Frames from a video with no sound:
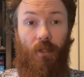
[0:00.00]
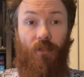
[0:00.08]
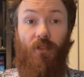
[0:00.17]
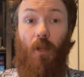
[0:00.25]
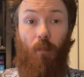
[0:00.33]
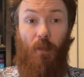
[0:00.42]

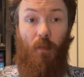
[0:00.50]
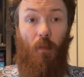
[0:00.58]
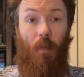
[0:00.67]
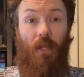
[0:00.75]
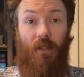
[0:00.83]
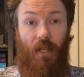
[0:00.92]
Some people
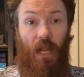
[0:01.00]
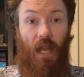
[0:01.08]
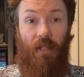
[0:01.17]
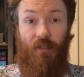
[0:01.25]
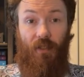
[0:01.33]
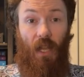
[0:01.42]
might the
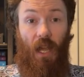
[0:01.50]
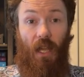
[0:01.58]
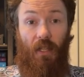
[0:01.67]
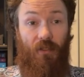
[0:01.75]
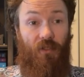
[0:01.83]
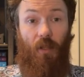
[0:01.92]

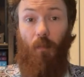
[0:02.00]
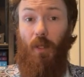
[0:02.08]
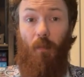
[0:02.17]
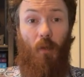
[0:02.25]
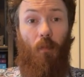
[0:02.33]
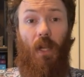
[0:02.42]
NASDAQ. Some
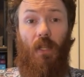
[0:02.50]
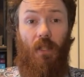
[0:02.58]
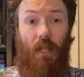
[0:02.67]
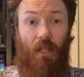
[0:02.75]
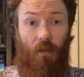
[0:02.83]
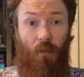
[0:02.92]
people might
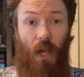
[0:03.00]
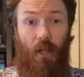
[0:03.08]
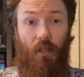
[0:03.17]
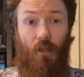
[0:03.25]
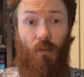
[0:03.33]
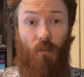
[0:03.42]
like a
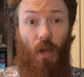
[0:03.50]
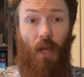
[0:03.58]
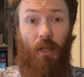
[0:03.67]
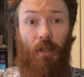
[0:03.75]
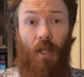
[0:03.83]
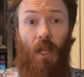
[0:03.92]
value fund.